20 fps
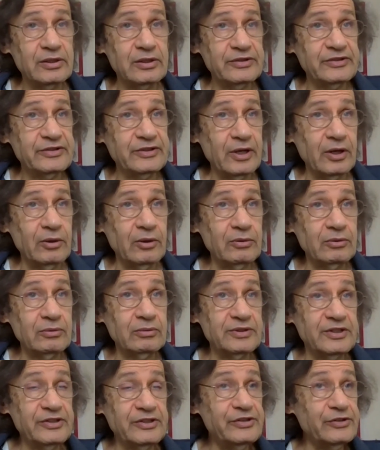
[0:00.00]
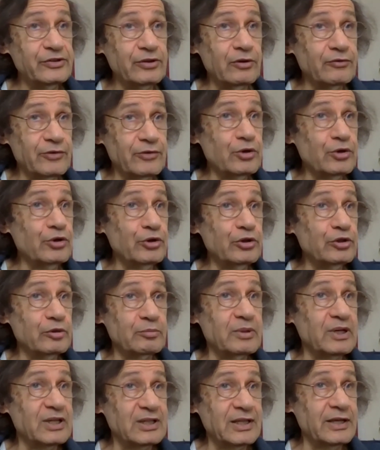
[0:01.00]
So this is overheard
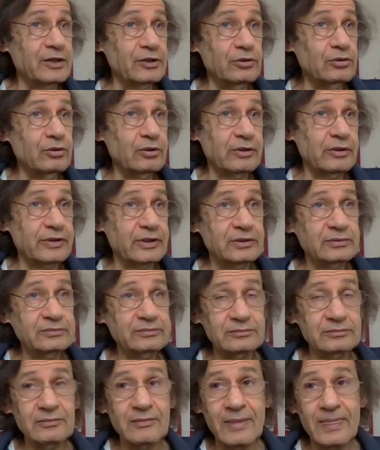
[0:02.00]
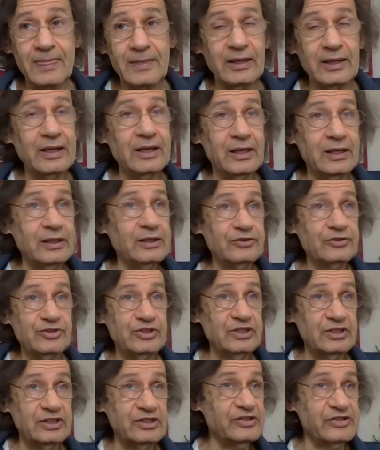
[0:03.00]
by Leonora, and
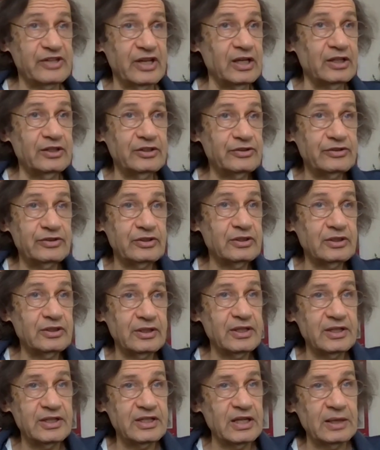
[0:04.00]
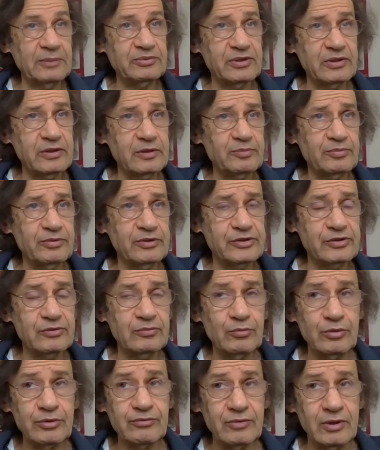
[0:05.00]
she descends into the depths of the prison
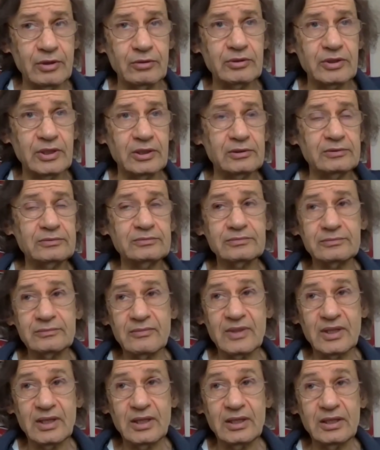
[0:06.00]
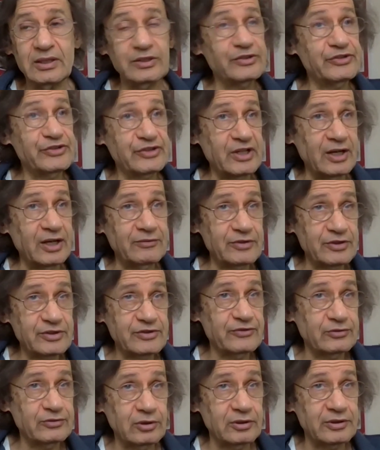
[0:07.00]
with Rocco, discovers
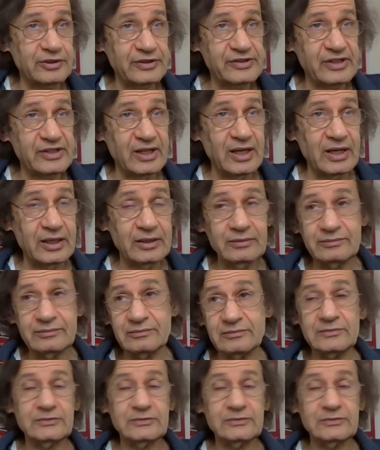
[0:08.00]
Florestan,